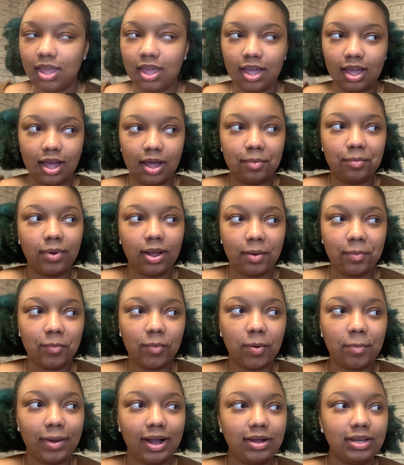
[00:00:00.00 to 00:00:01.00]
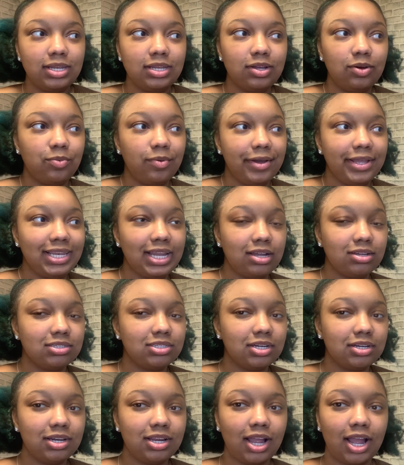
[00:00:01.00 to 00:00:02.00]
I'm on my little weight loss
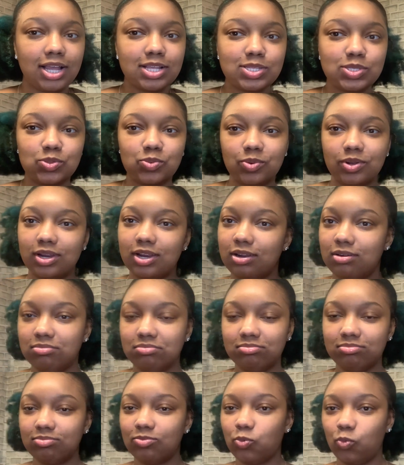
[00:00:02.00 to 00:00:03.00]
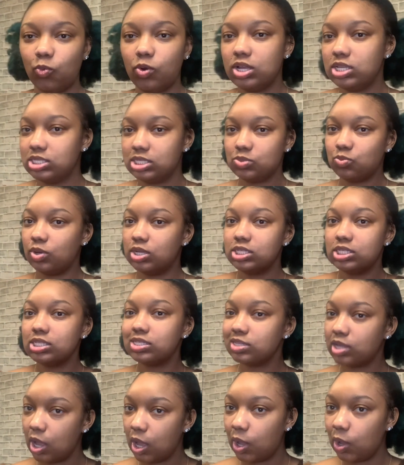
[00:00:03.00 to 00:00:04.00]
journey. I swear, once it's
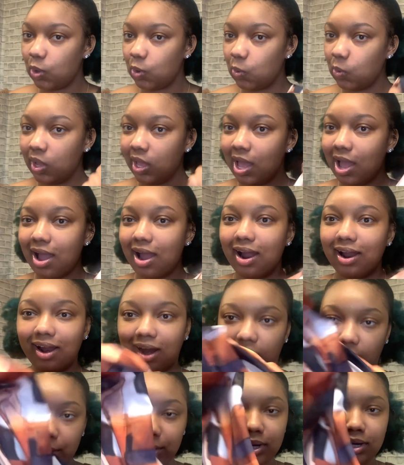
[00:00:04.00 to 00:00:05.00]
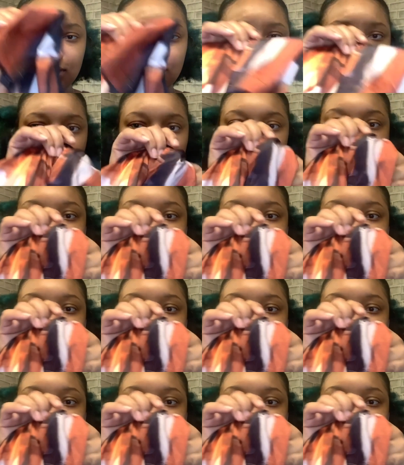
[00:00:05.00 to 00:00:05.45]
gone, I already know that this